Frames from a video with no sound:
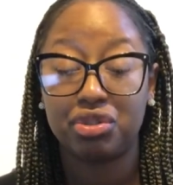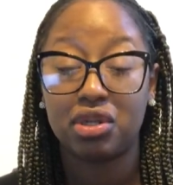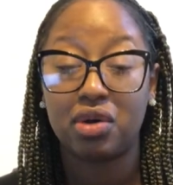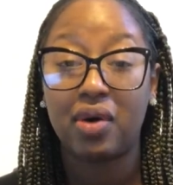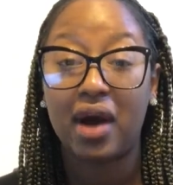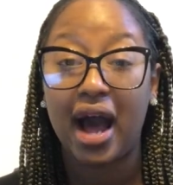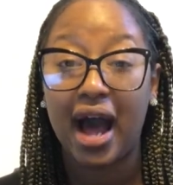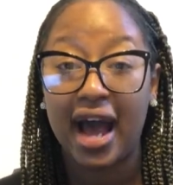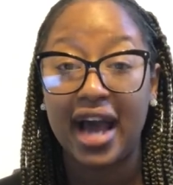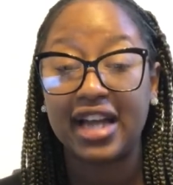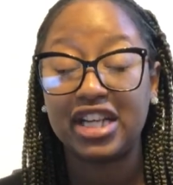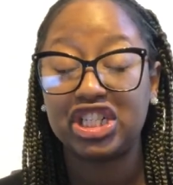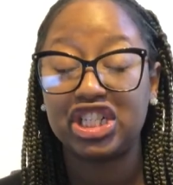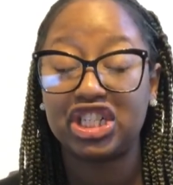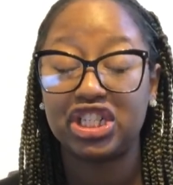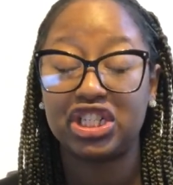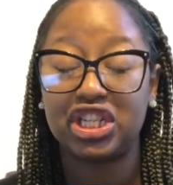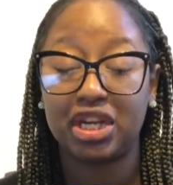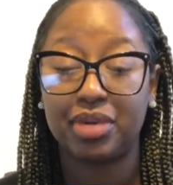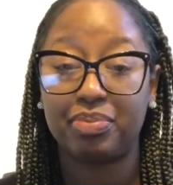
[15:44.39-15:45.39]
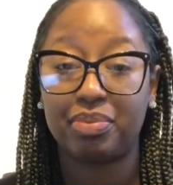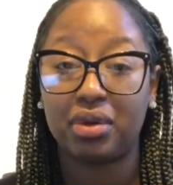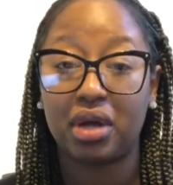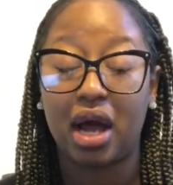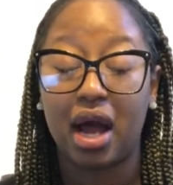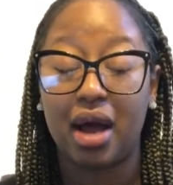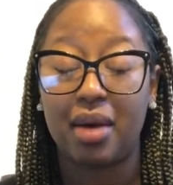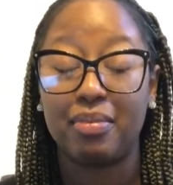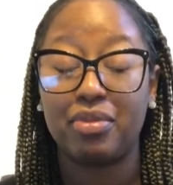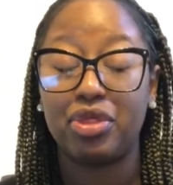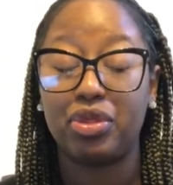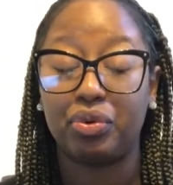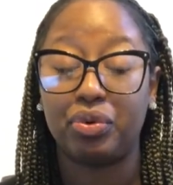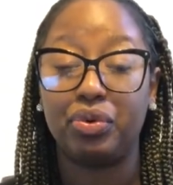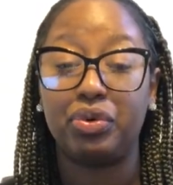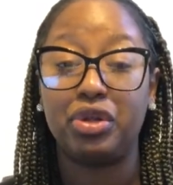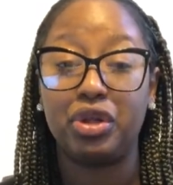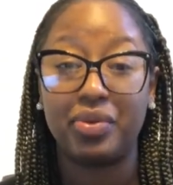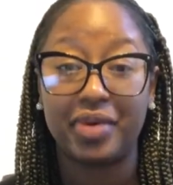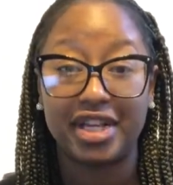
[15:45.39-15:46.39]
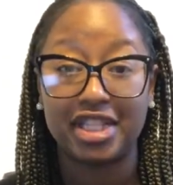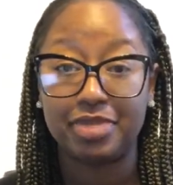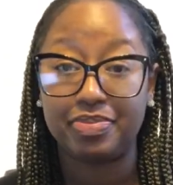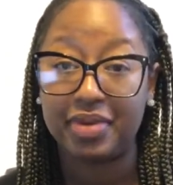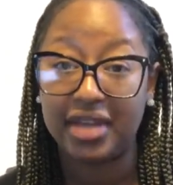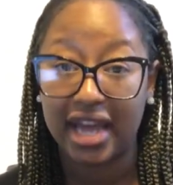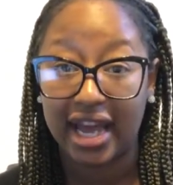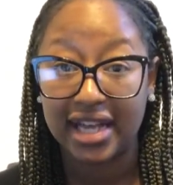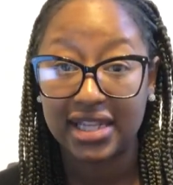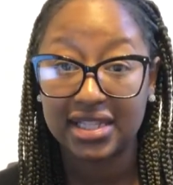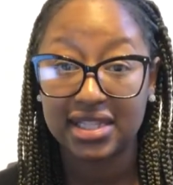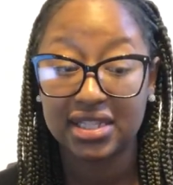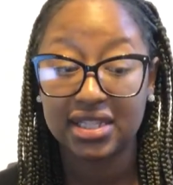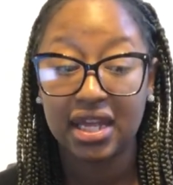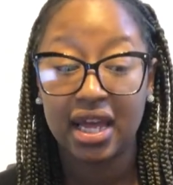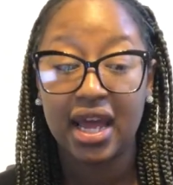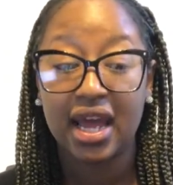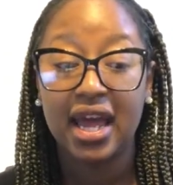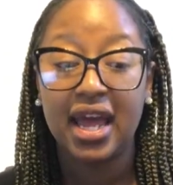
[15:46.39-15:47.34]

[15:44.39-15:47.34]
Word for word: So I ship um, through U S P S.